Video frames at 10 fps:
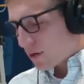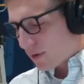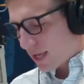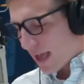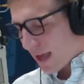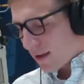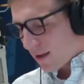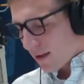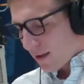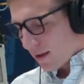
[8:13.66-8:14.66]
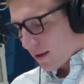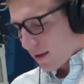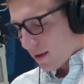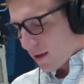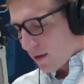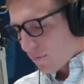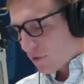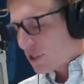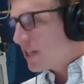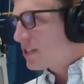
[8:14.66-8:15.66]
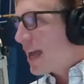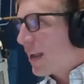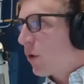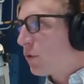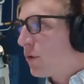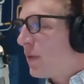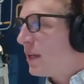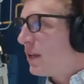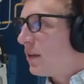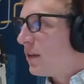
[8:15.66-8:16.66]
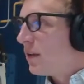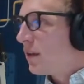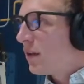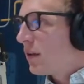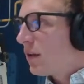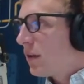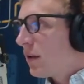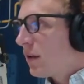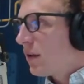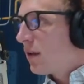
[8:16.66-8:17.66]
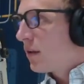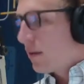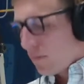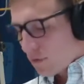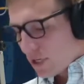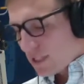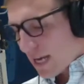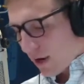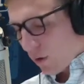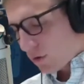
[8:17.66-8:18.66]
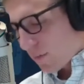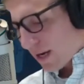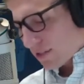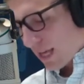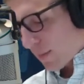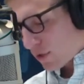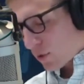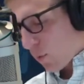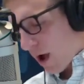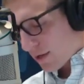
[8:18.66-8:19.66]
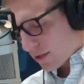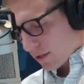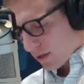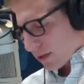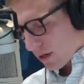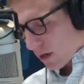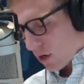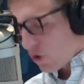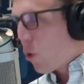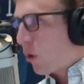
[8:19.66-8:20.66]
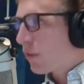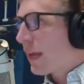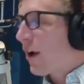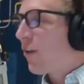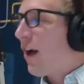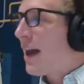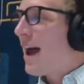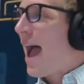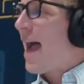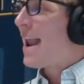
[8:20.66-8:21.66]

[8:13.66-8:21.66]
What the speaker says: okay. Virginia Tech at Old Dominion. Virginia Tech at Old Dominion's a game you should watch. North Carolina at